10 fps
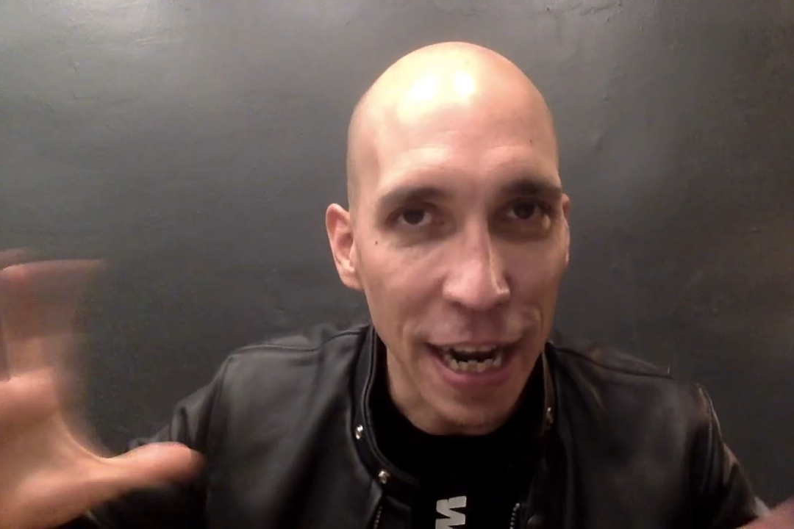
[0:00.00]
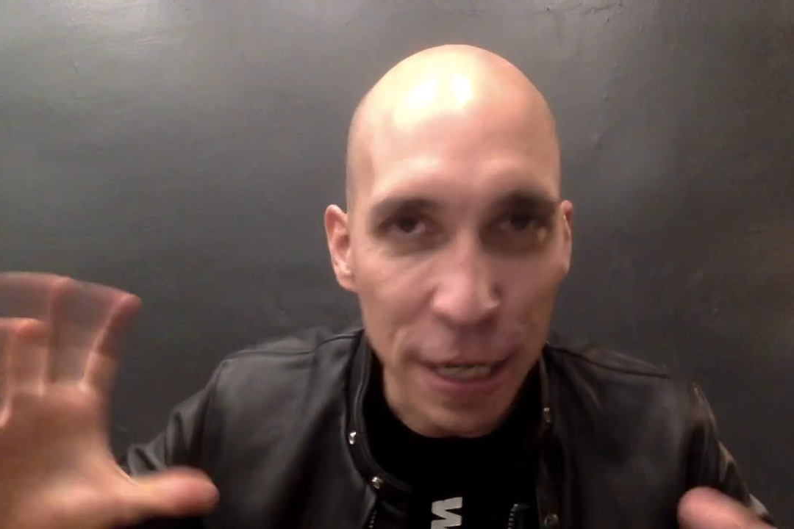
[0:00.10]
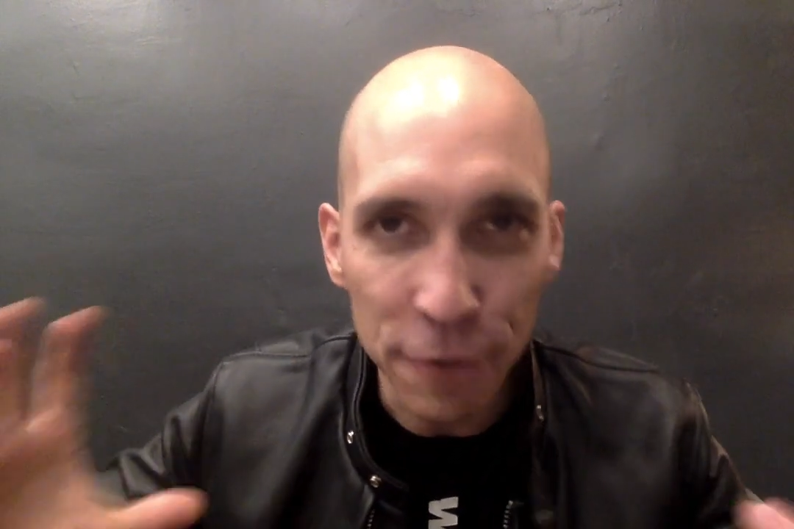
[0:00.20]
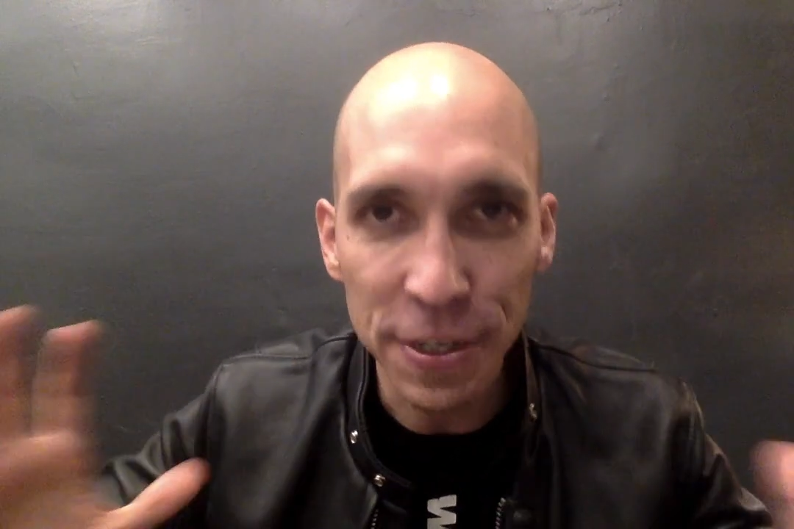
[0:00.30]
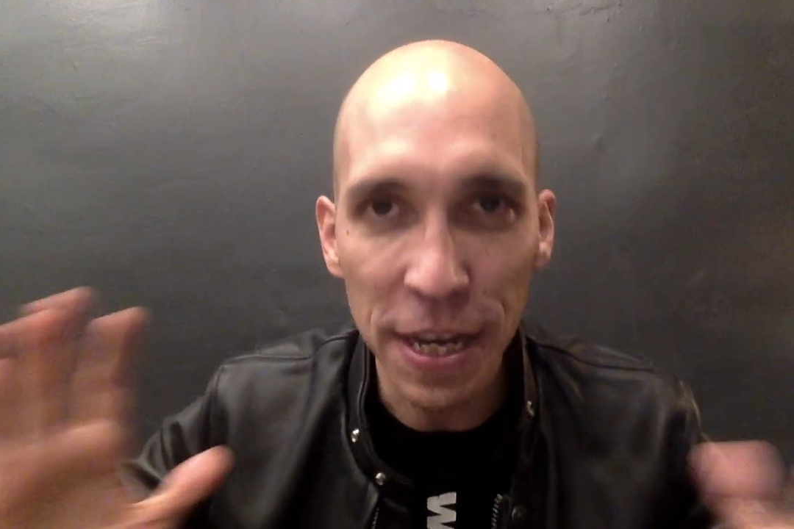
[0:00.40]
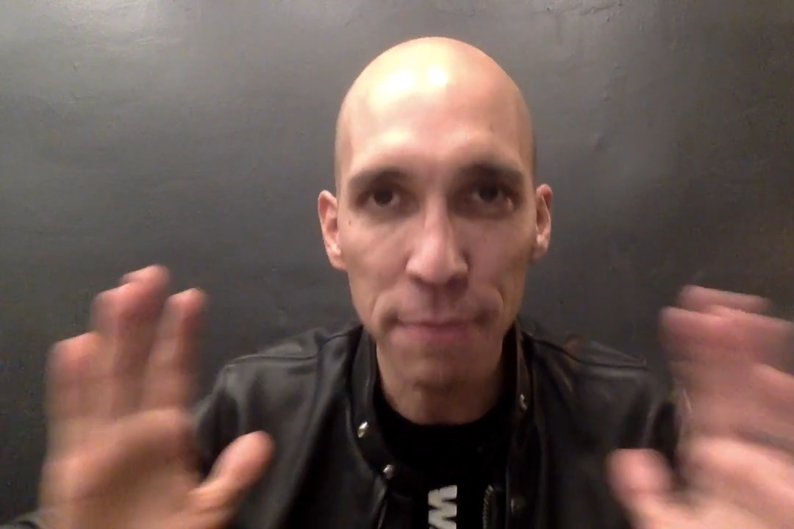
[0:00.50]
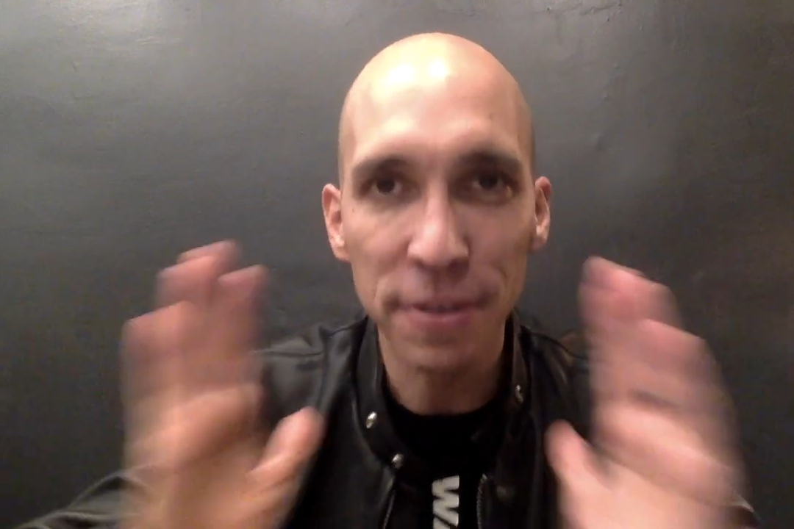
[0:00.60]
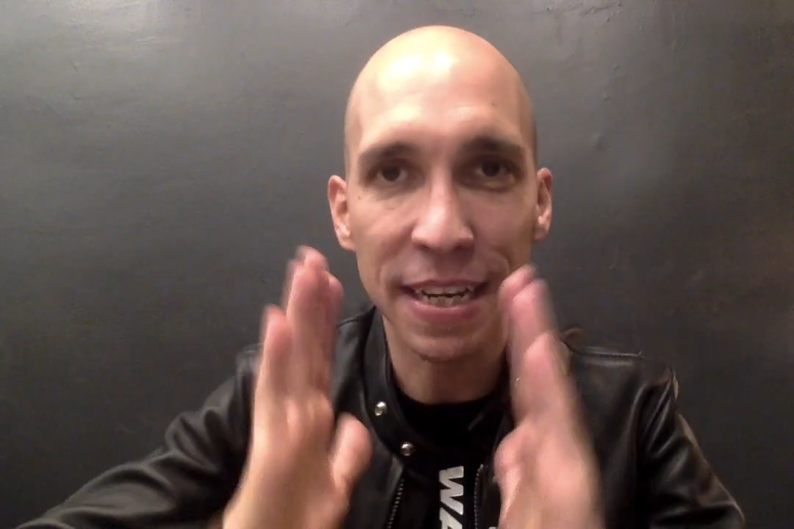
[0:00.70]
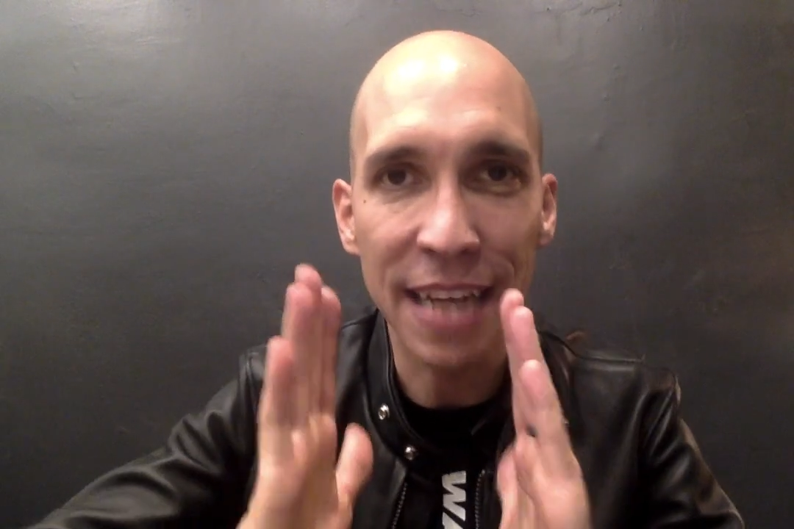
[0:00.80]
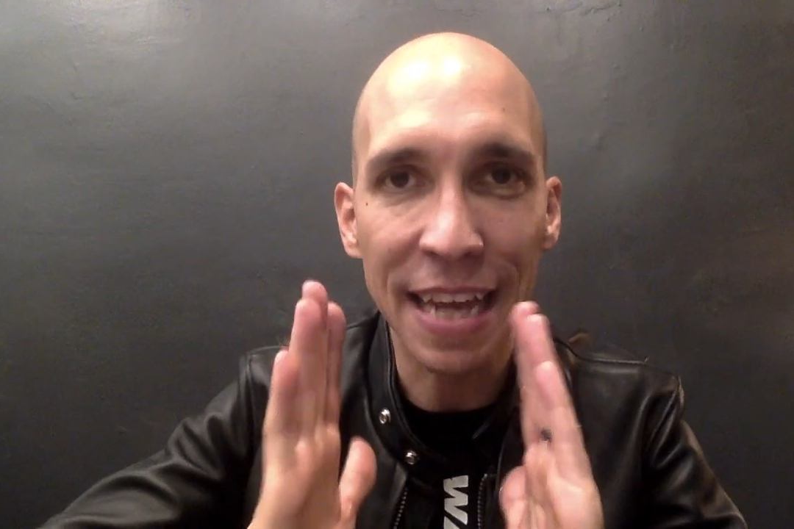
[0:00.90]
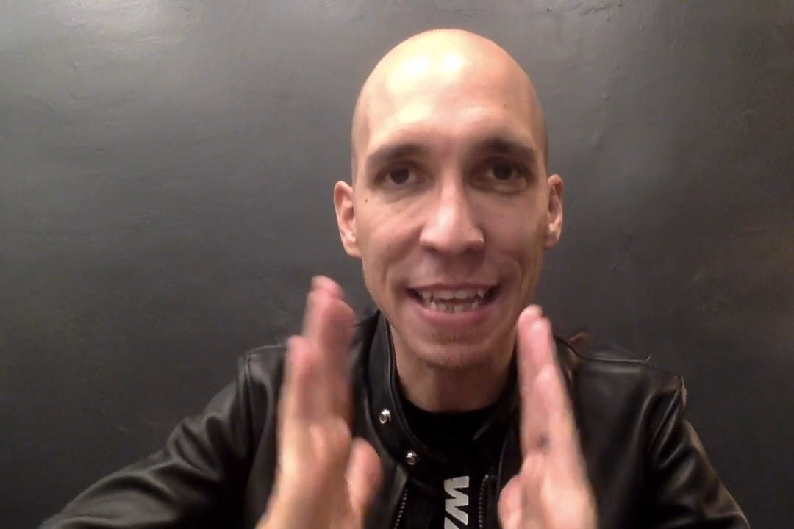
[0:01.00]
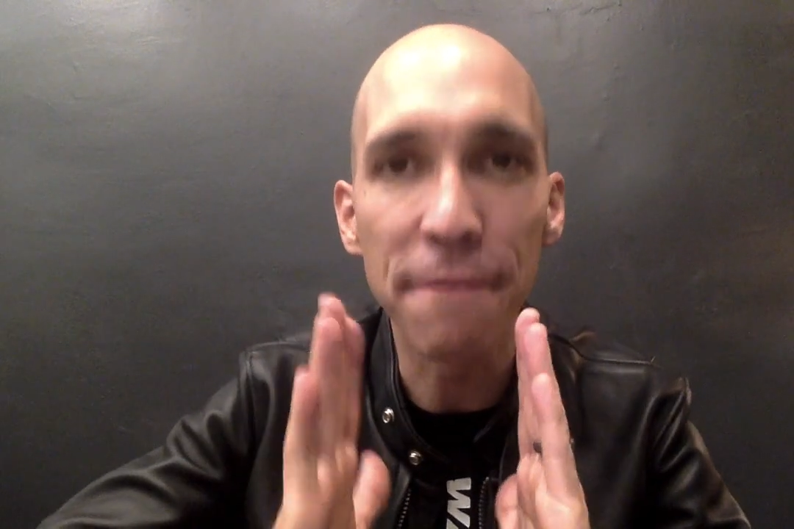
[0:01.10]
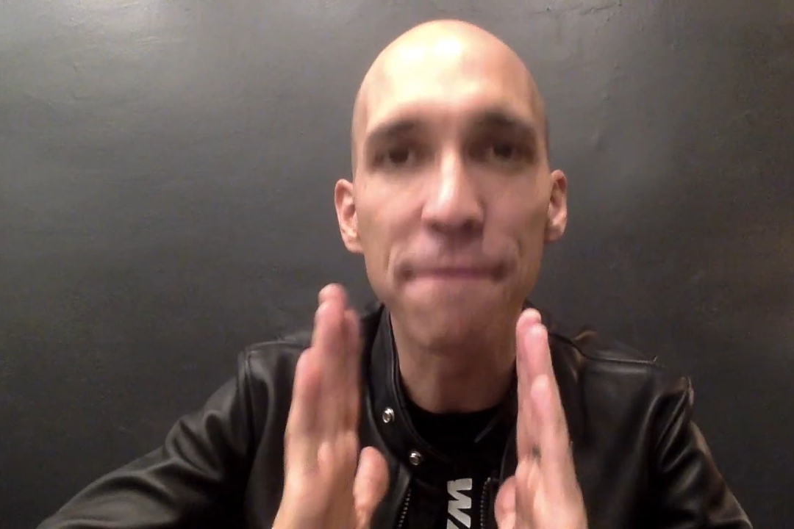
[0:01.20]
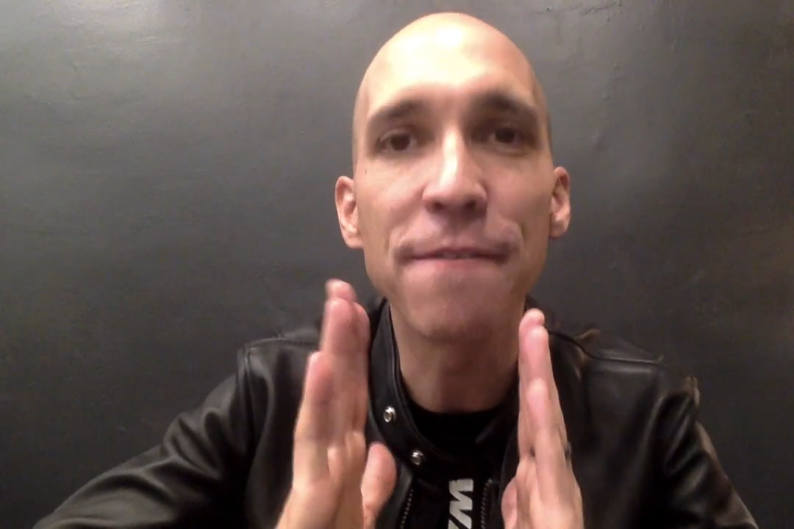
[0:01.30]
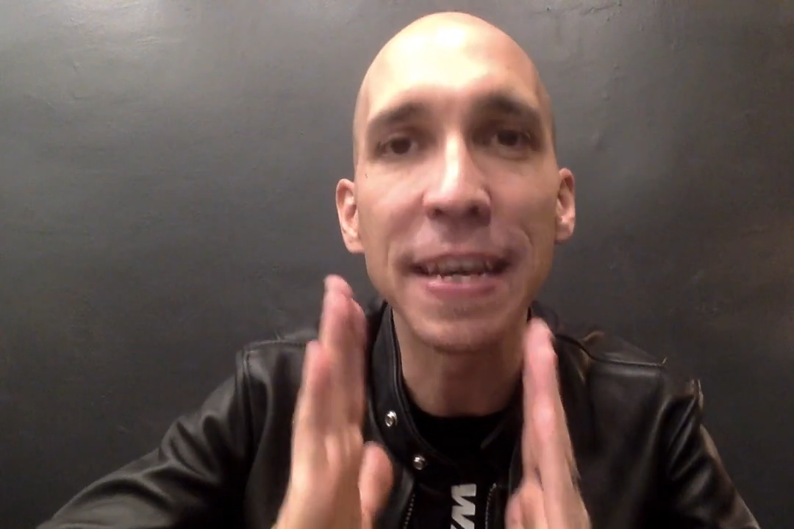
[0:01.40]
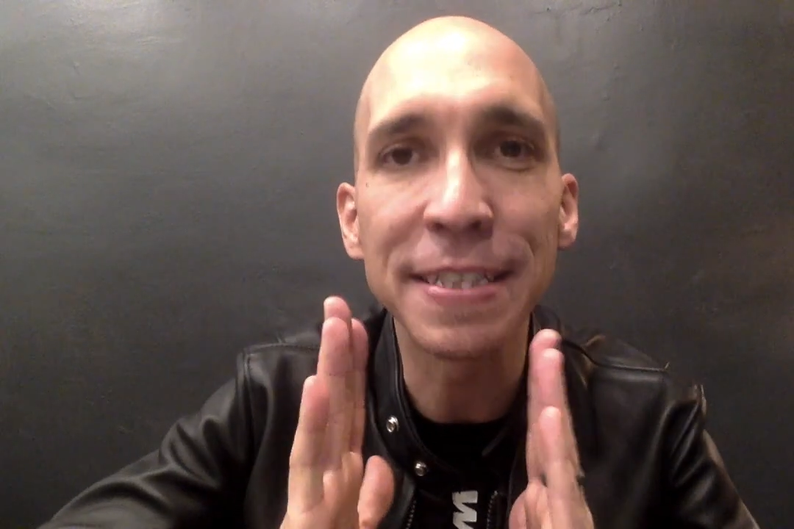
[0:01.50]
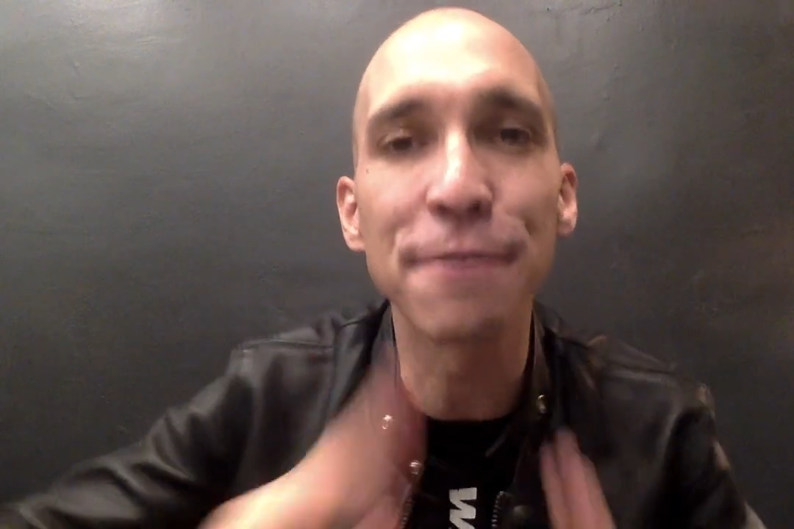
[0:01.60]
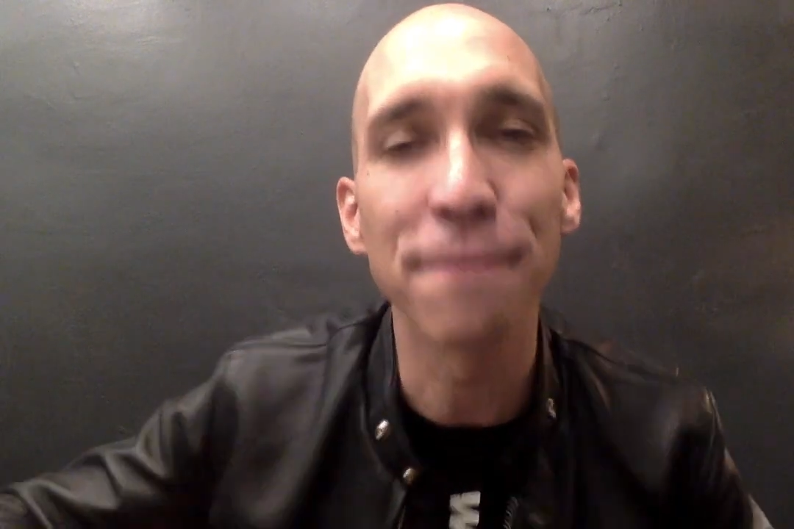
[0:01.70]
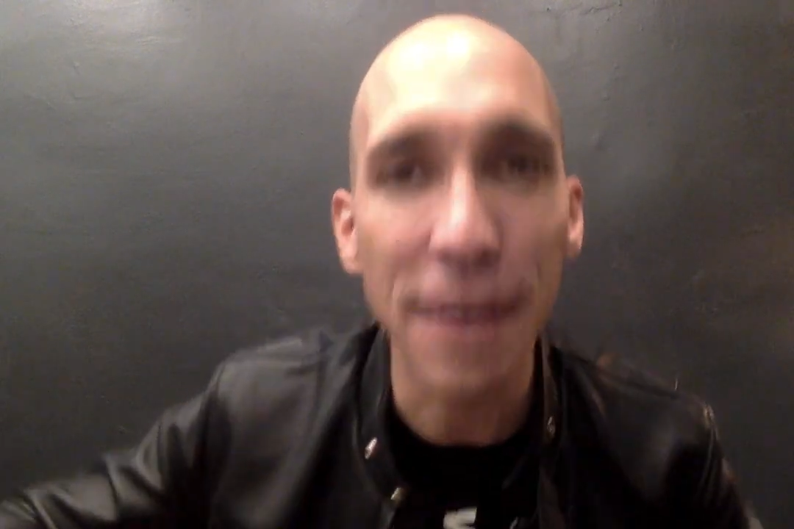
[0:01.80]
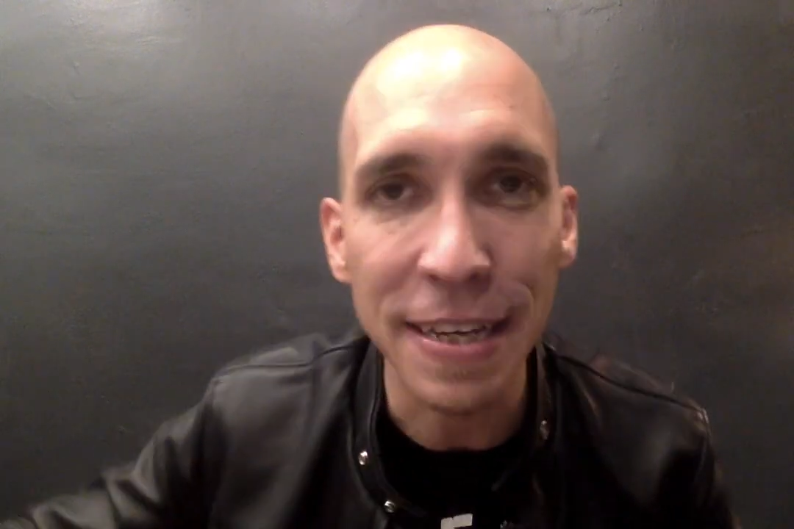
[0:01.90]
echo chambers and get face
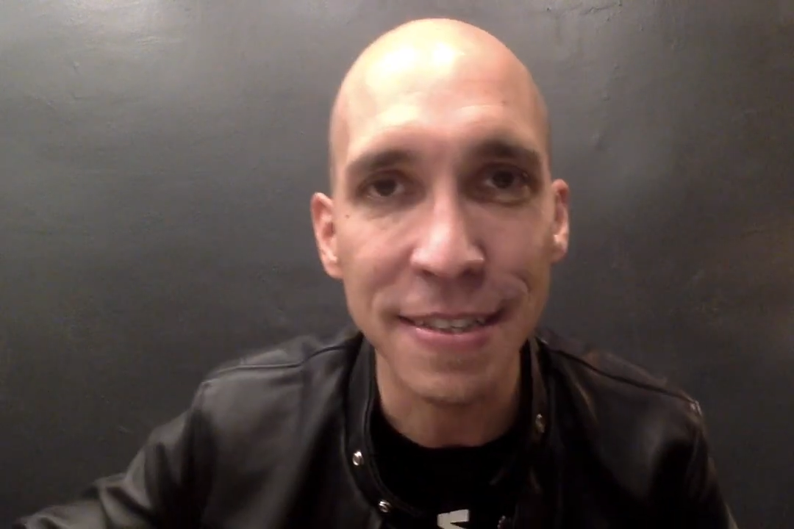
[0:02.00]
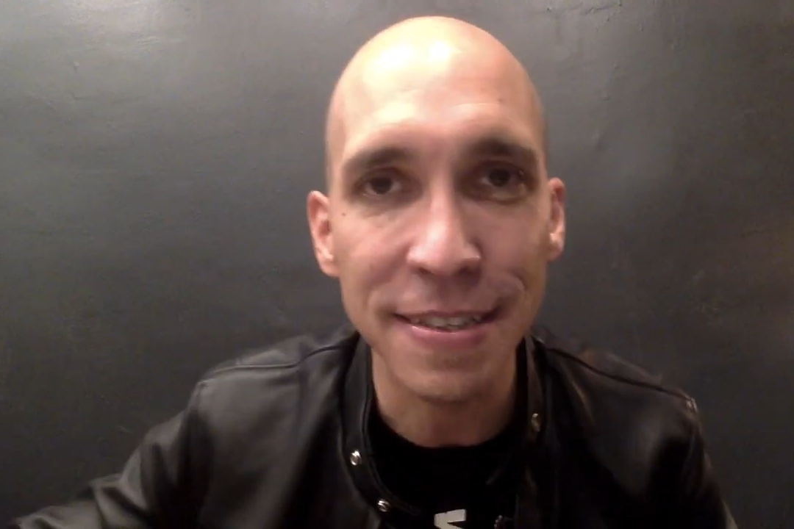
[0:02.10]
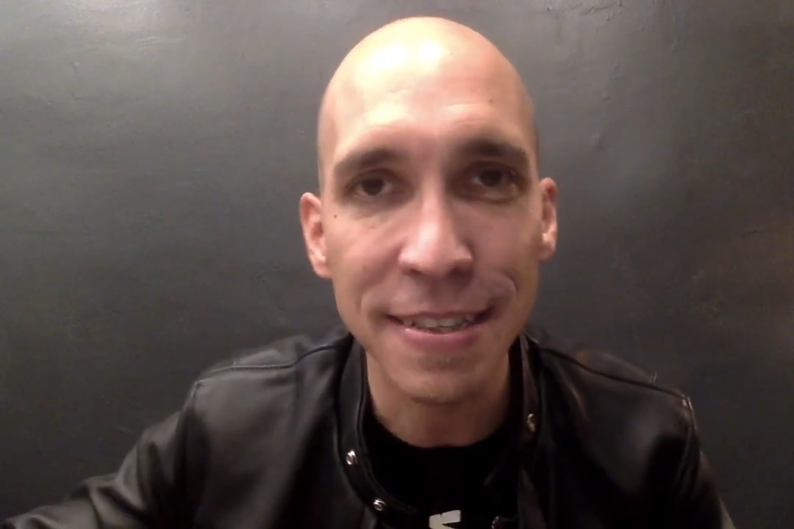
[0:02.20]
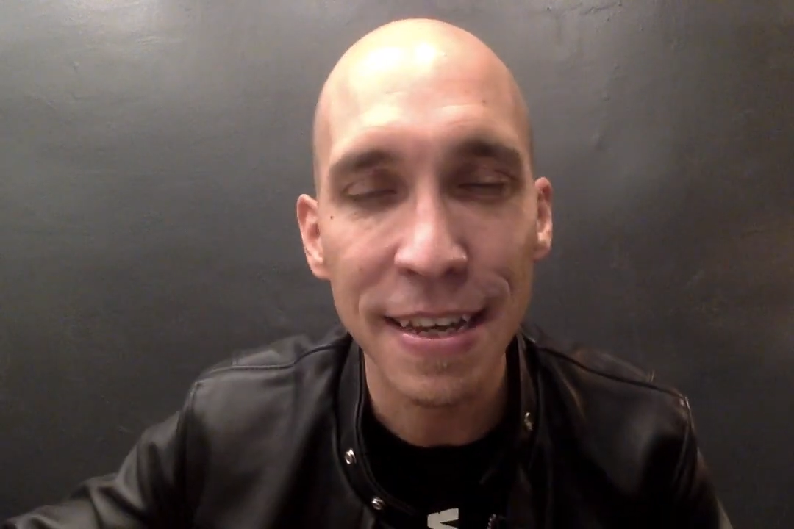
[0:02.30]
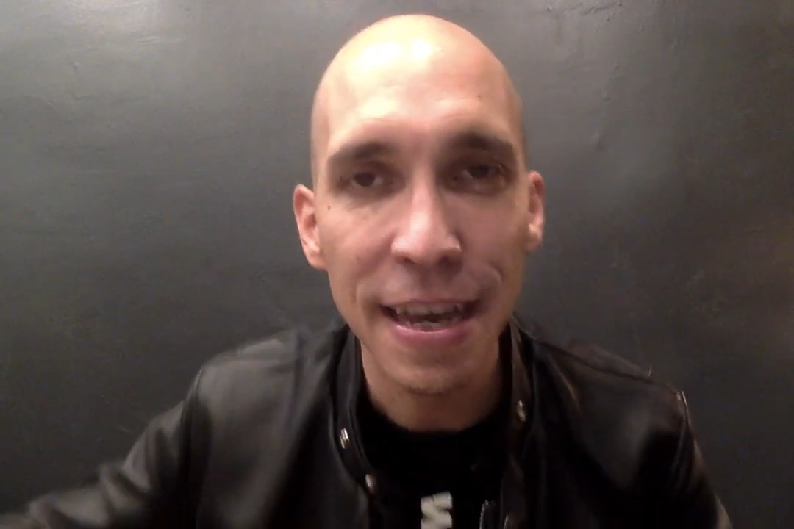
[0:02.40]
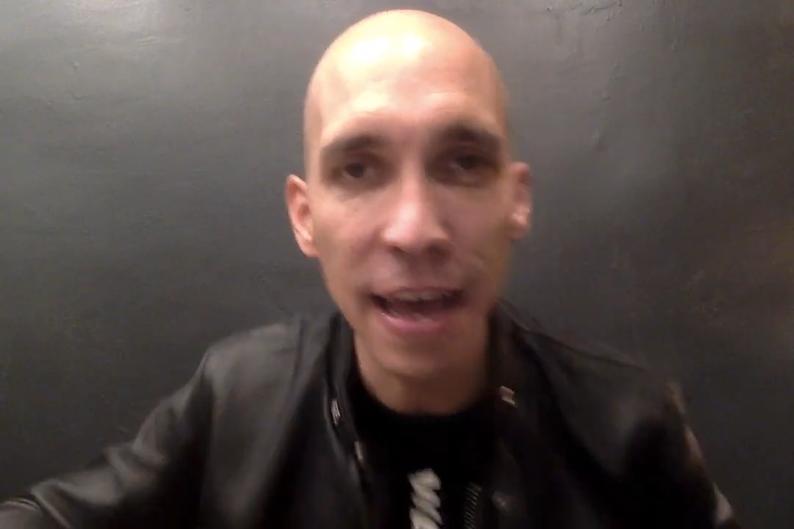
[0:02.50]
to face